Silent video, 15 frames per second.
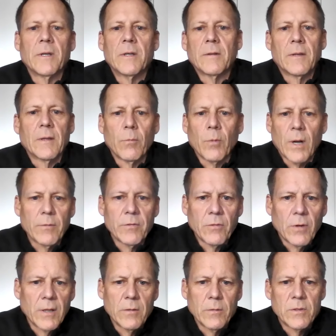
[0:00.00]
be what I was
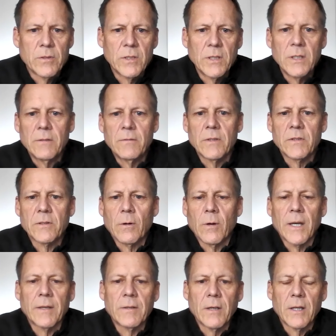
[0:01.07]
trying to achieve. And so
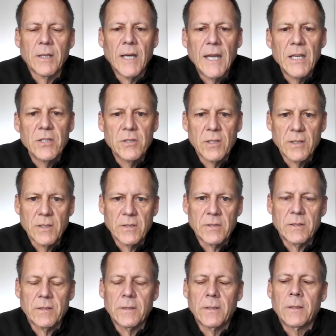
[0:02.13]
I engaged in
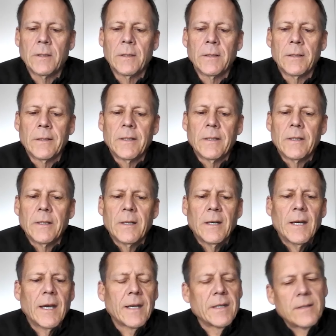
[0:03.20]
this.
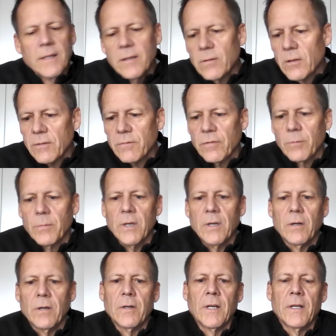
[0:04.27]
And it didn't look
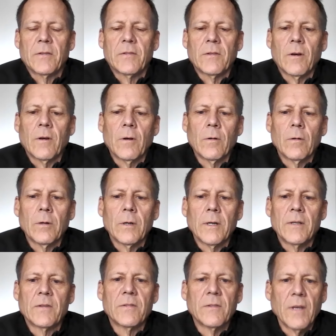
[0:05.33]
familiar. And so
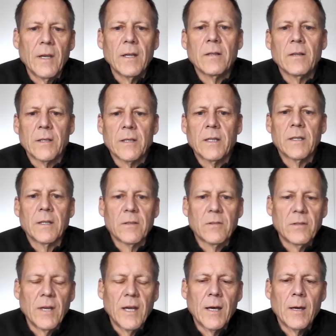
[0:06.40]
instead of clicking
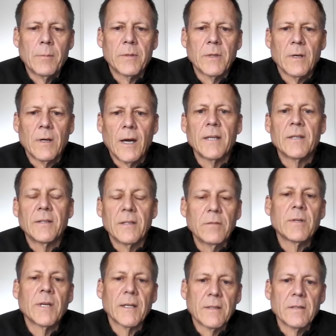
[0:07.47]
accept, I
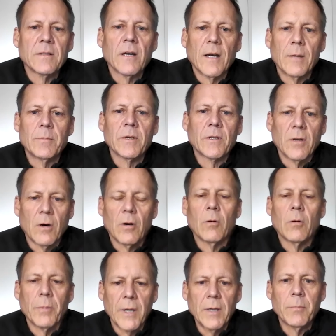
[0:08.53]
did take the time to
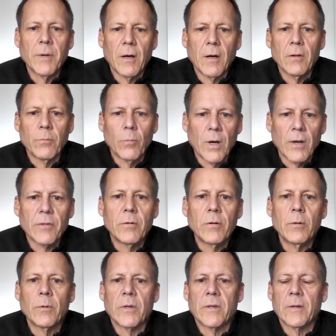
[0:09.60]
call PayPal and walk
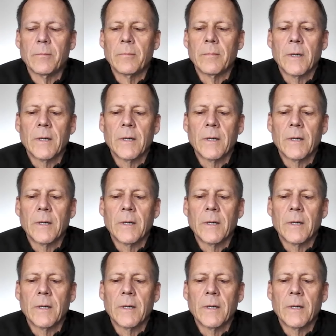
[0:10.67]
through it with them.